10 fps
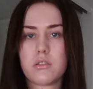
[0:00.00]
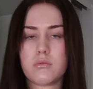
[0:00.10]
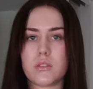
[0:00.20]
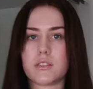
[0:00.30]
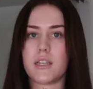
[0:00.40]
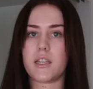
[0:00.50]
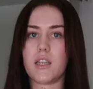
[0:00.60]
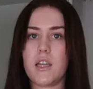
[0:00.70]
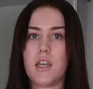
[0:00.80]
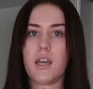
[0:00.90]
We'll see.
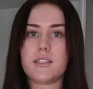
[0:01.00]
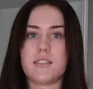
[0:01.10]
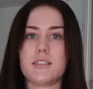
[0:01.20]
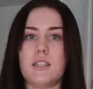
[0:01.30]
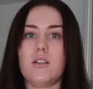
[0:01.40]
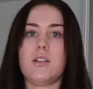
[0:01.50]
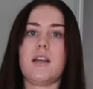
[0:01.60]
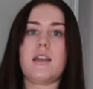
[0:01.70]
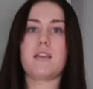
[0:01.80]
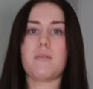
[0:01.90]
It's this little
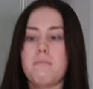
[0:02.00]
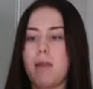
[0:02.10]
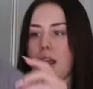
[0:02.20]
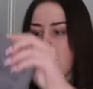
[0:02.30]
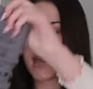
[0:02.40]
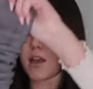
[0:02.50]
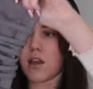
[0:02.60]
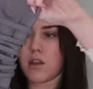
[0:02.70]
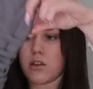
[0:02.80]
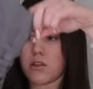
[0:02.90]
like mini